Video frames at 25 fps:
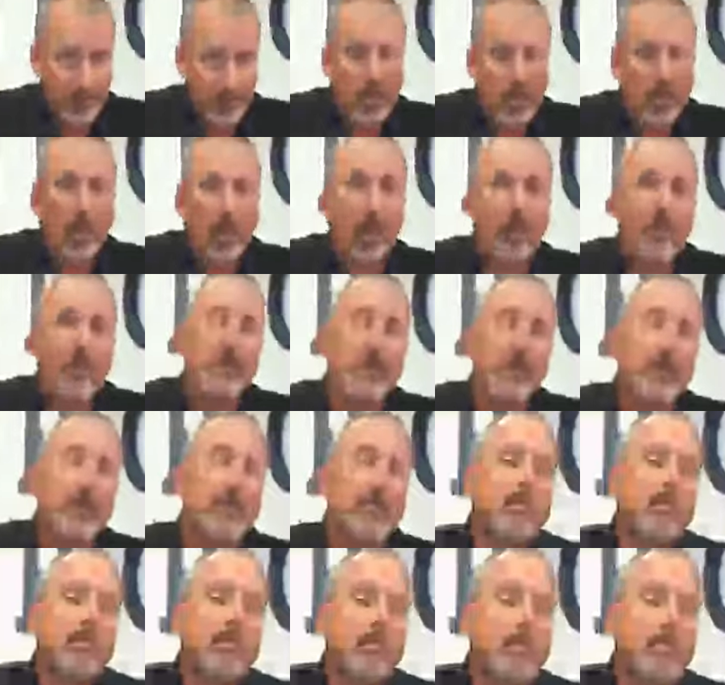all the
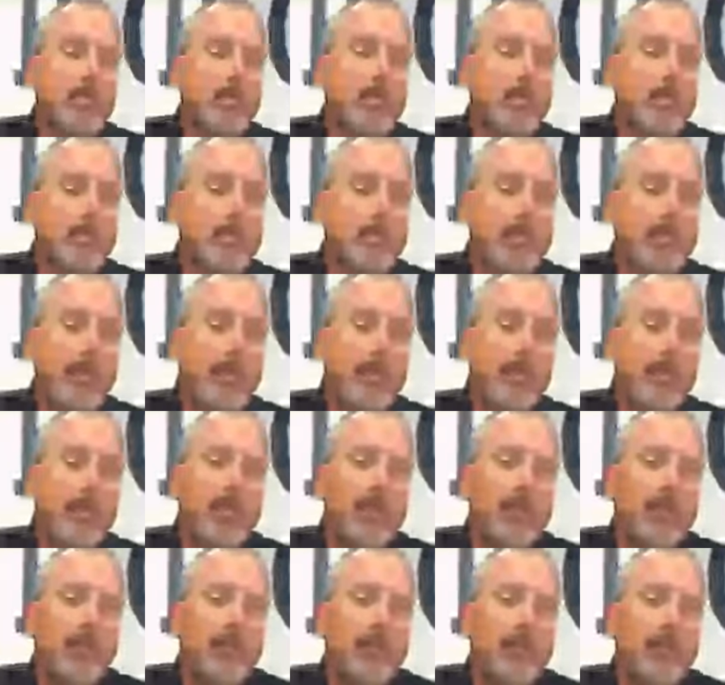other terms of the
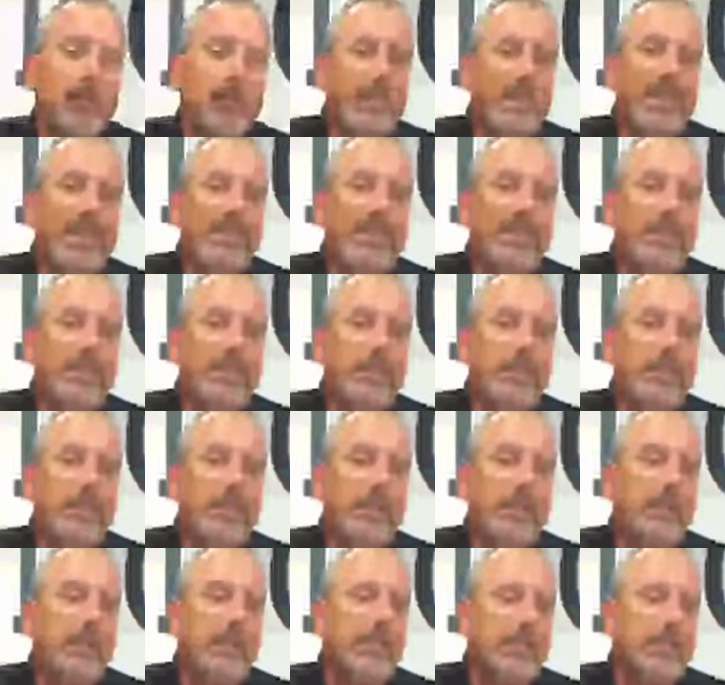contract remain in
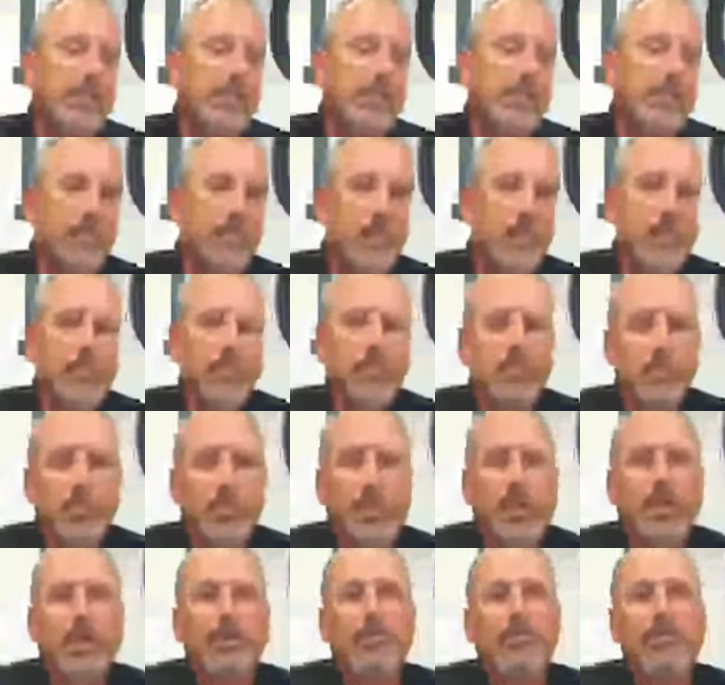place if the seller
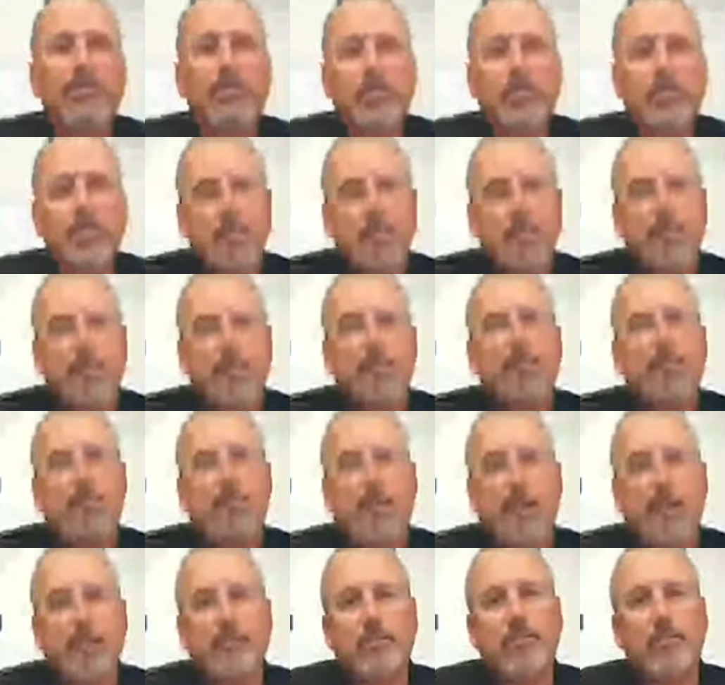tries to get
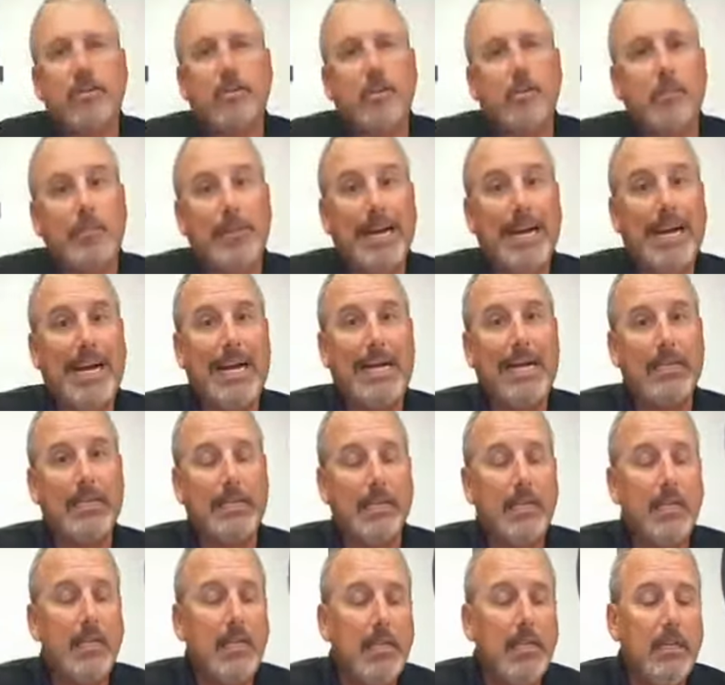the escrow back.
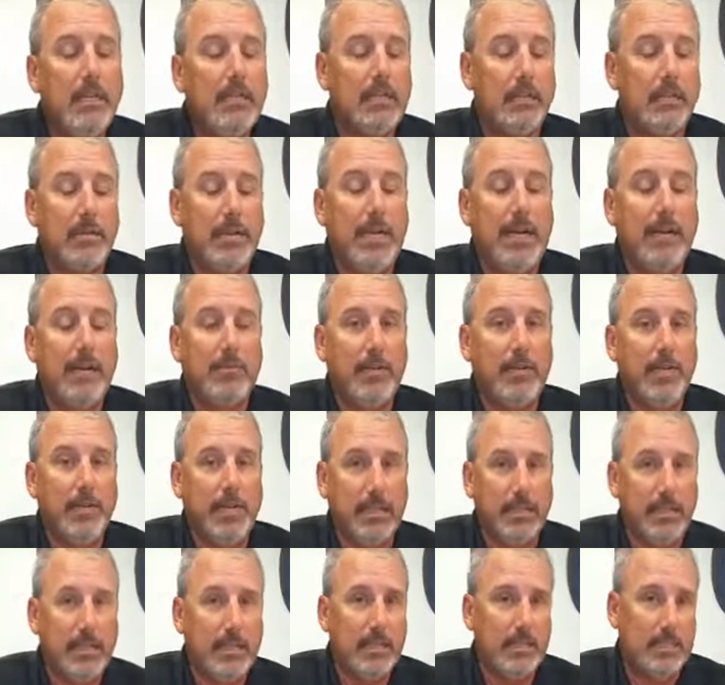That's the way I'm
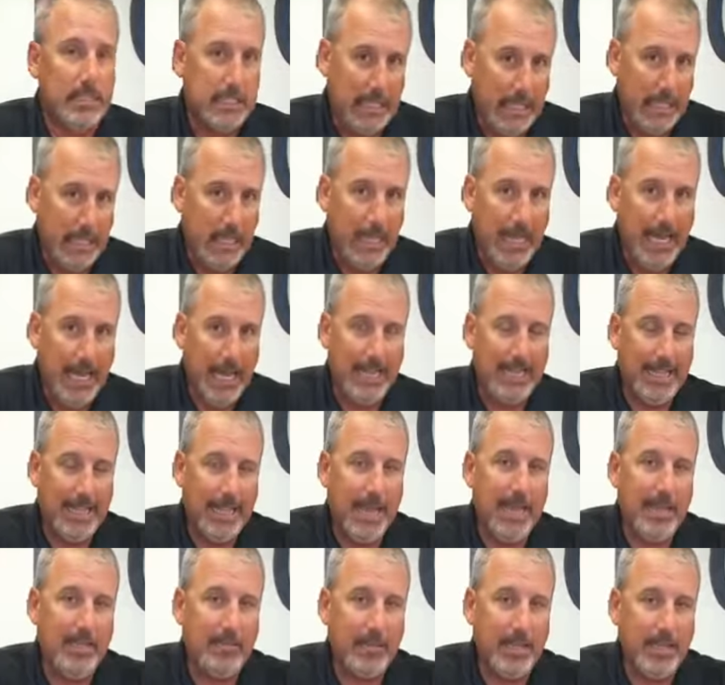reading this. And
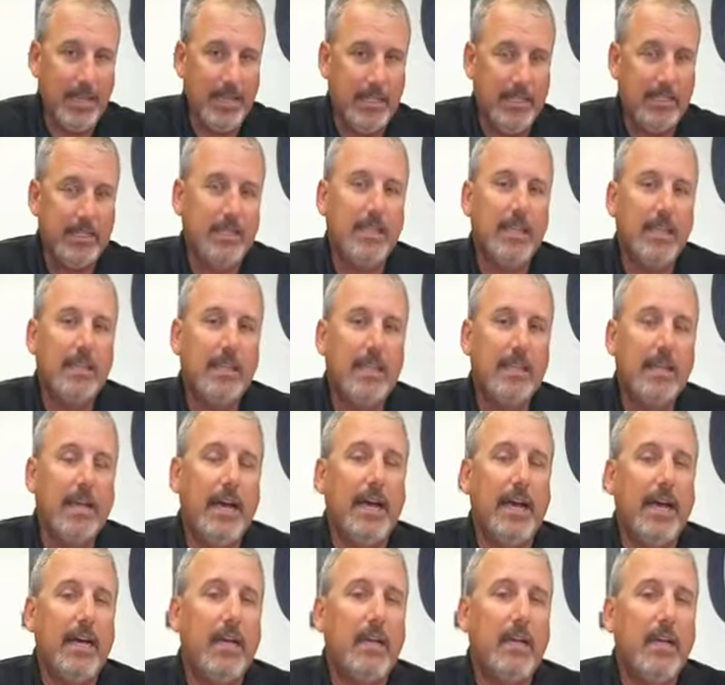that means
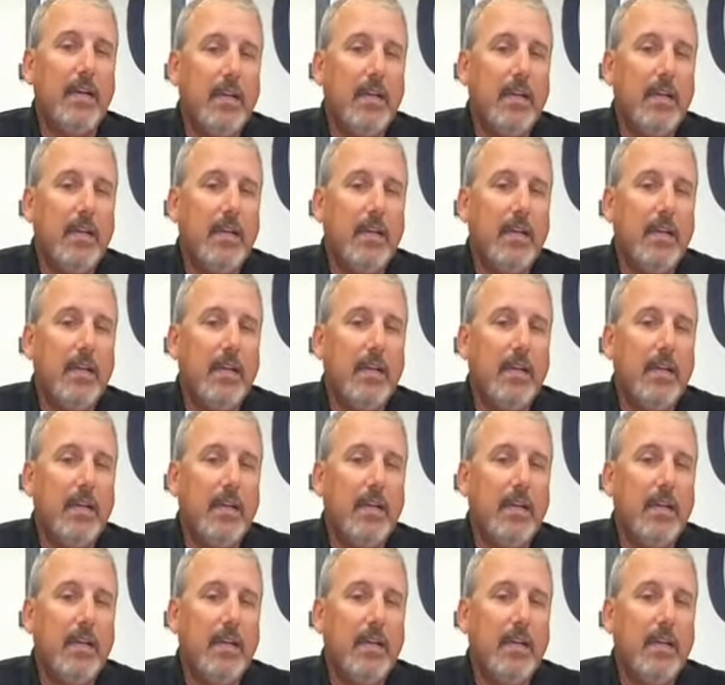that